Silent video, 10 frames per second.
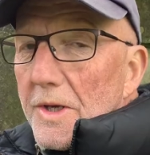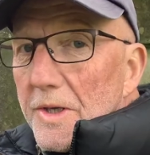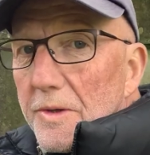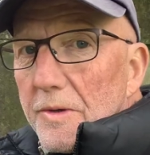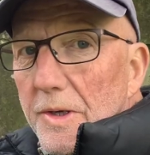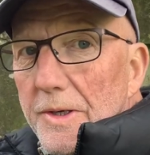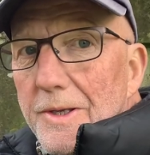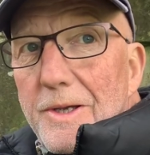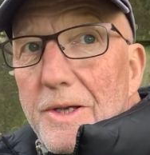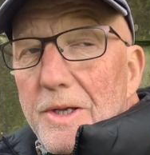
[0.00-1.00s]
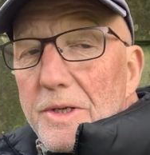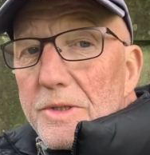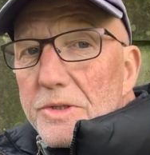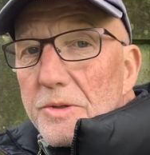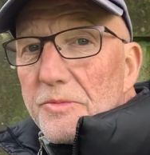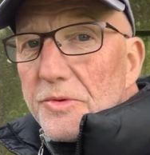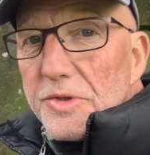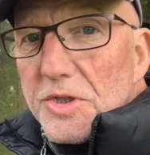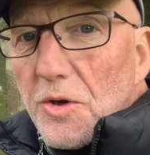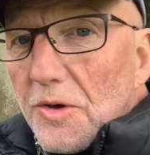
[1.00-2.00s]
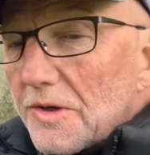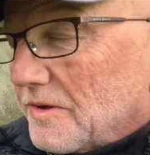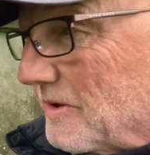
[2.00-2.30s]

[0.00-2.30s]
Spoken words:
you can shoot them through the slot.